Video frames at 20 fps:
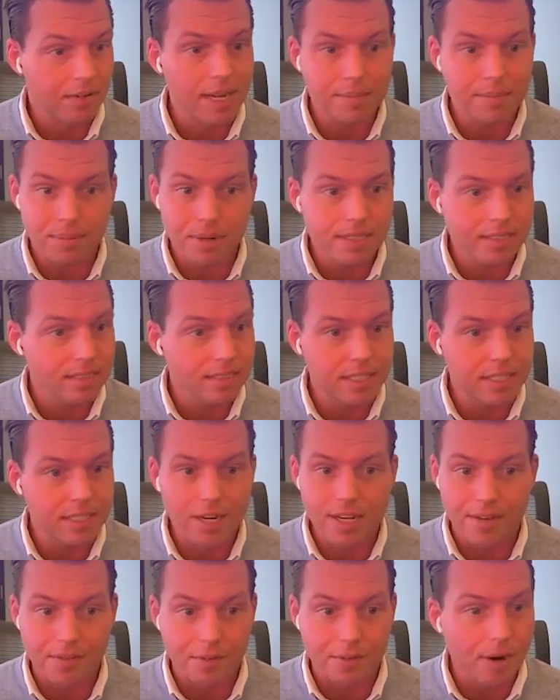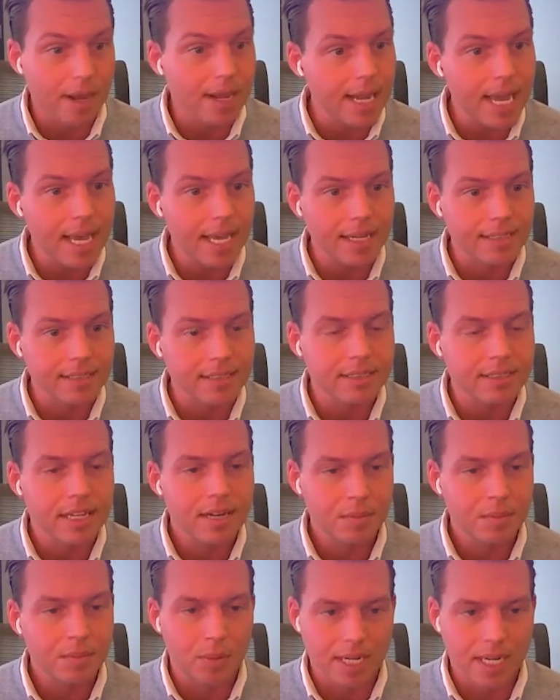presence there. You have great hands,
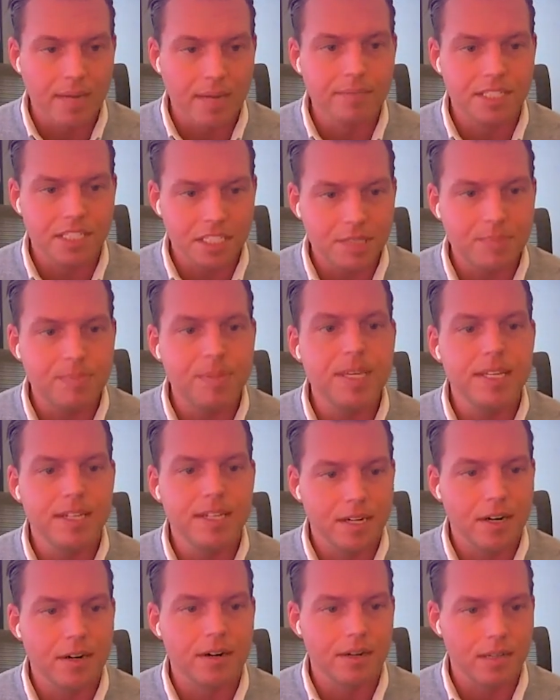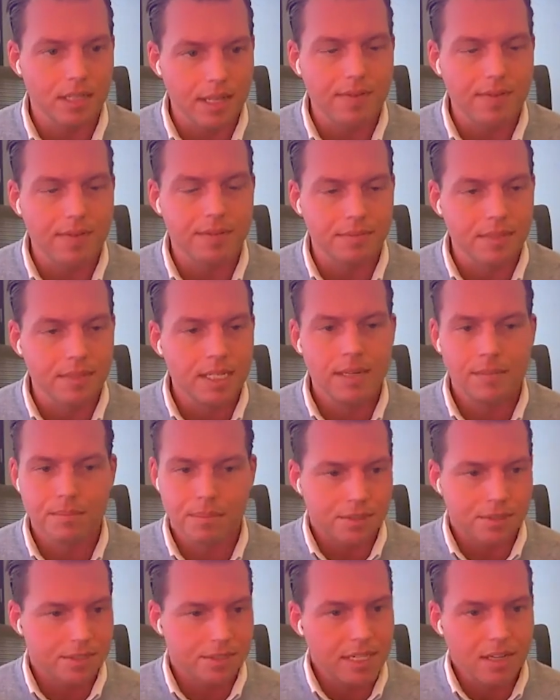but when it comes to speed in our 11
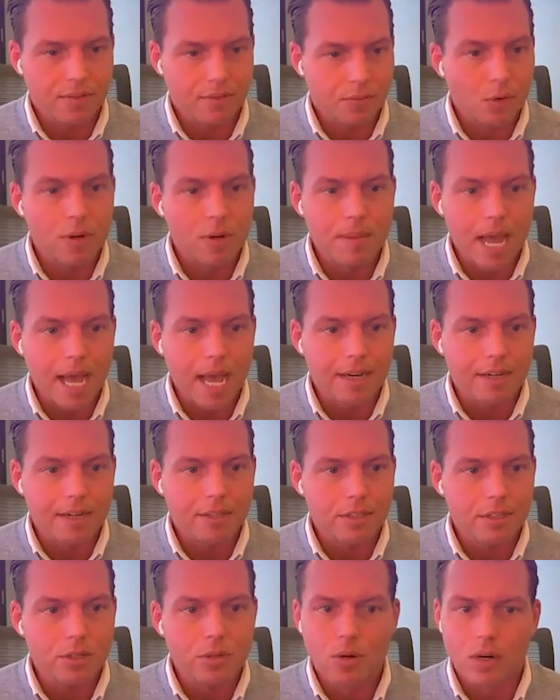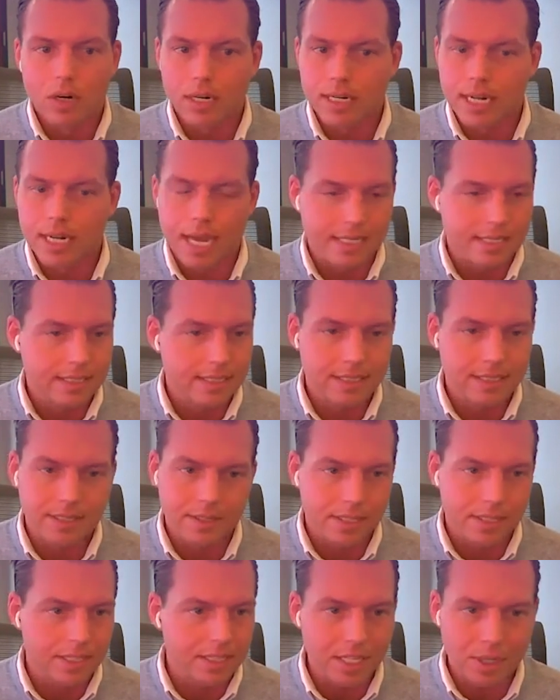personnel format, you are not
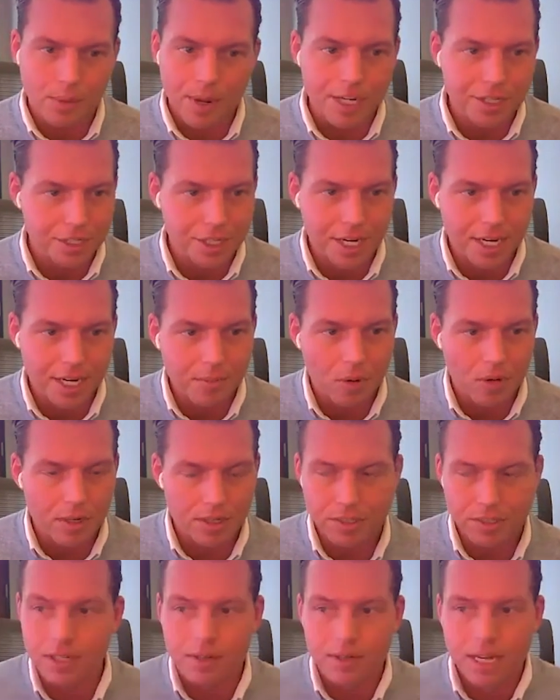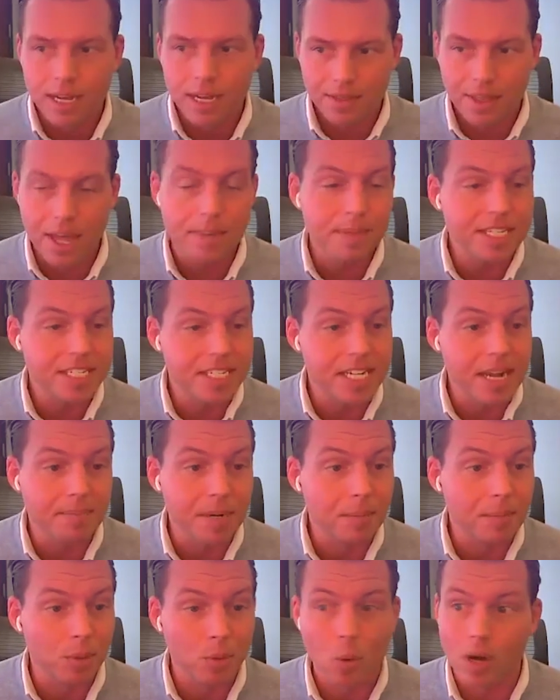necessarily in the equation anymore. So that'd be step
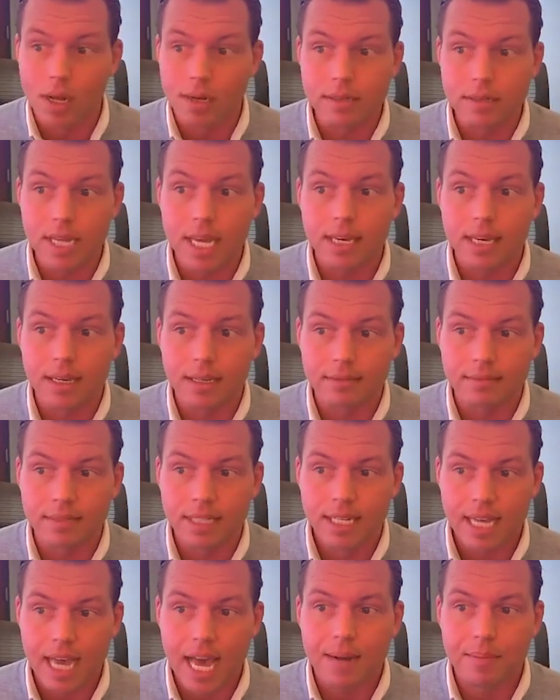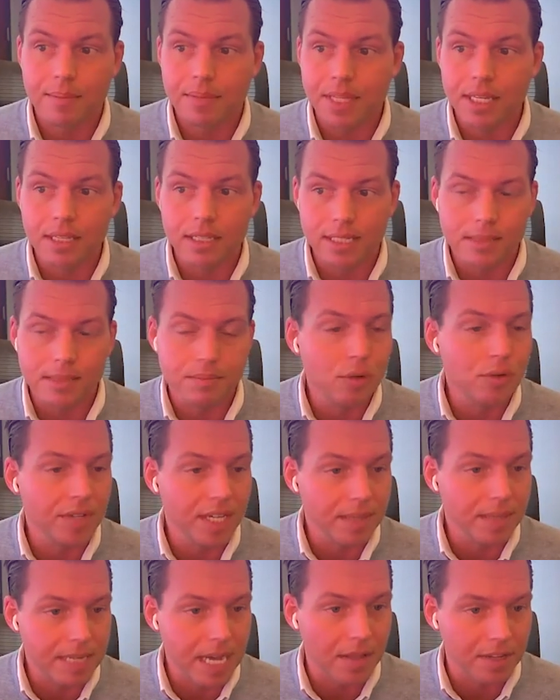number 1, taking Adam Thielen and
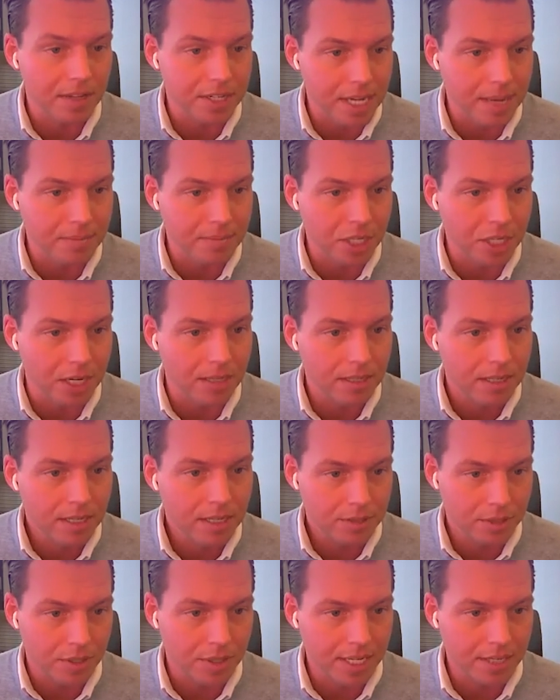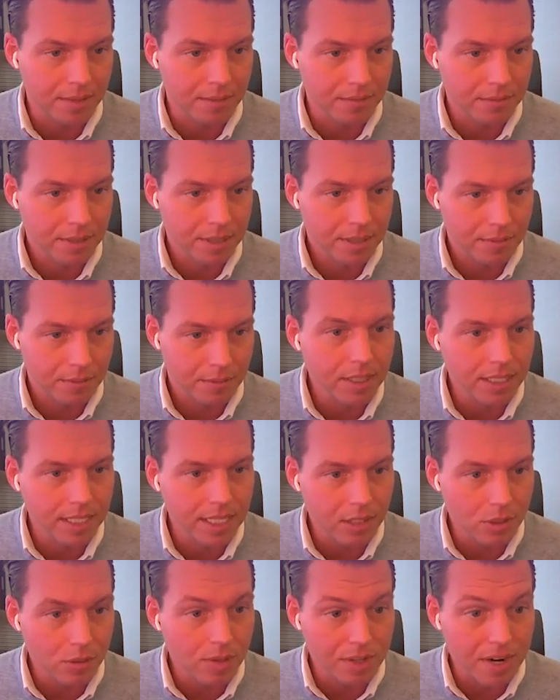moving him down the depth chart. So then
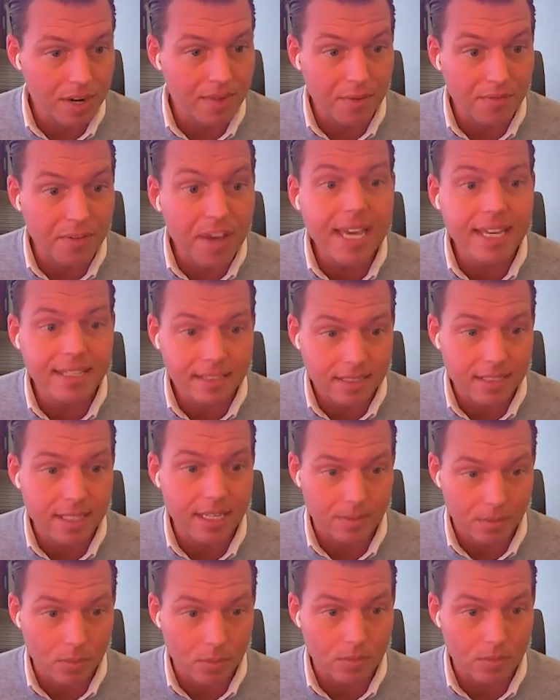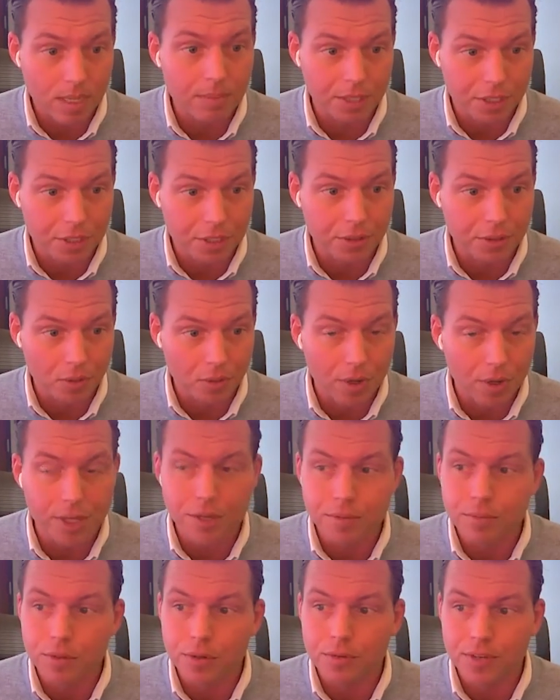really you either have a vacancy at number 2, or
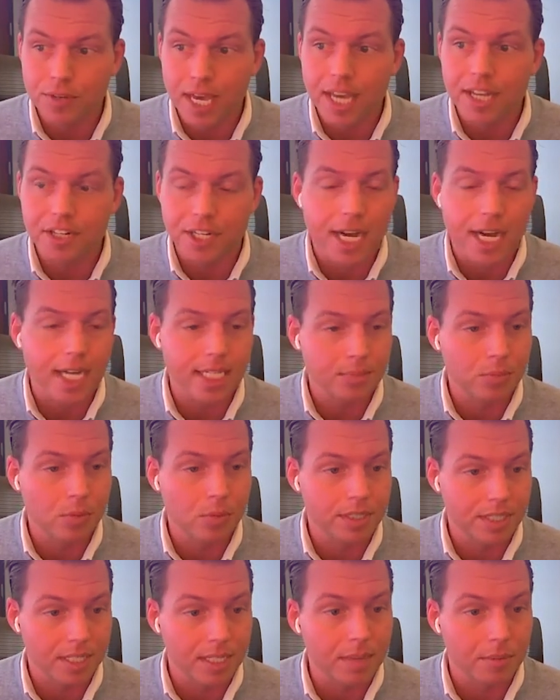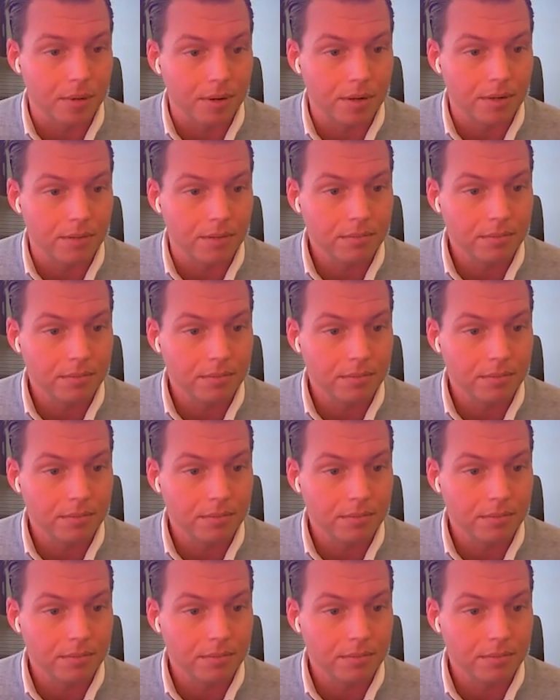you move KJ Osborne to number